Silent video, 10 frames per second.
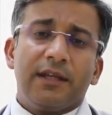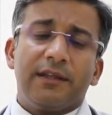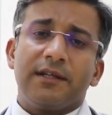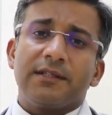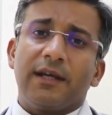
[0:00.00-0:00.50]

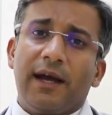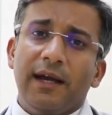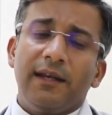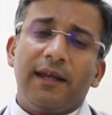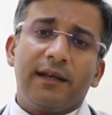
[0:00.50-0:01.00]
there is a
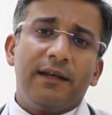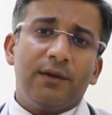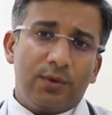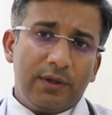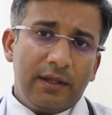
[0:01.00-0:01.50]
high
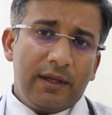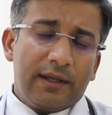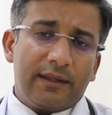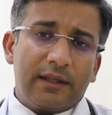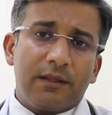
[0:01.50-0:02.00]
likelihood
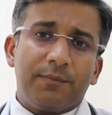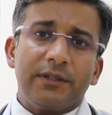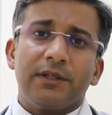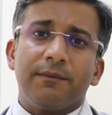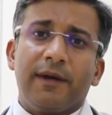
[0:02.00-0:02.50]
that the
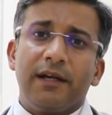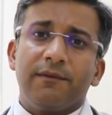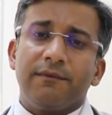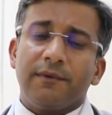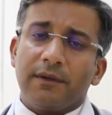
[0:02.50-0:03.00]
patient
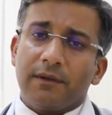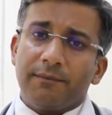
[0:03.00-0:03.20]
might